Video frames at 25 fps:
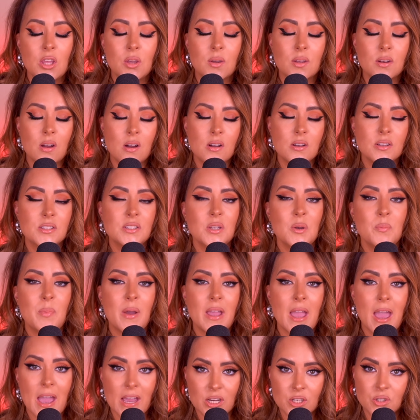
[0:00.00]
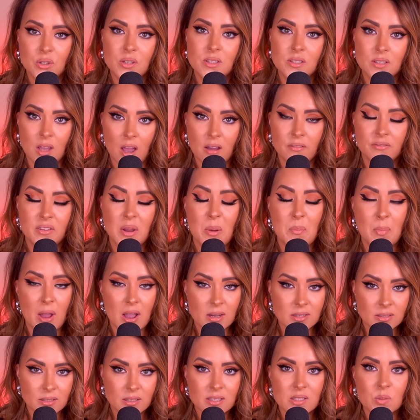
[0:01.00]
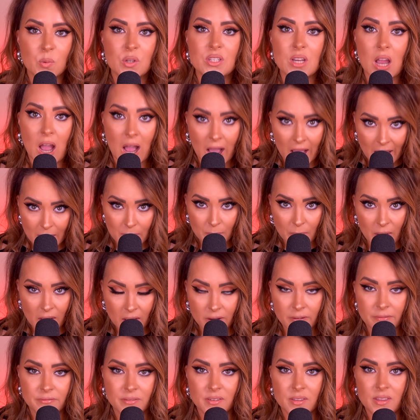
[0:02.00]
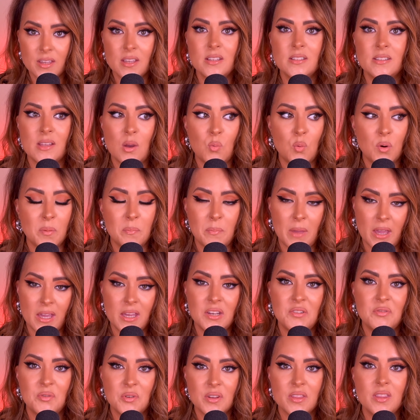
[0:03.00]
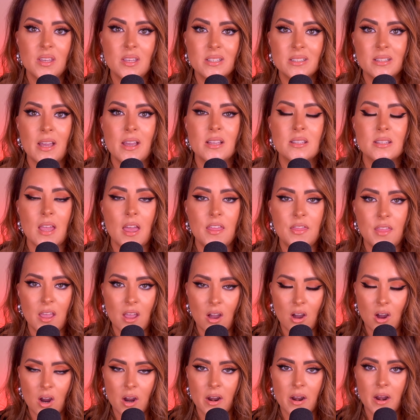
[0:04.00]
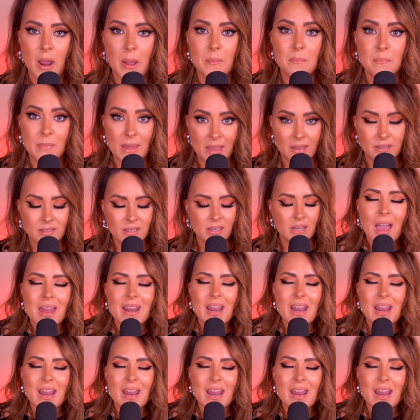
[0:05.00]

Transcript: You can also buy extra soft boxes, which I bought for these that were made for these lights, and they are amazing.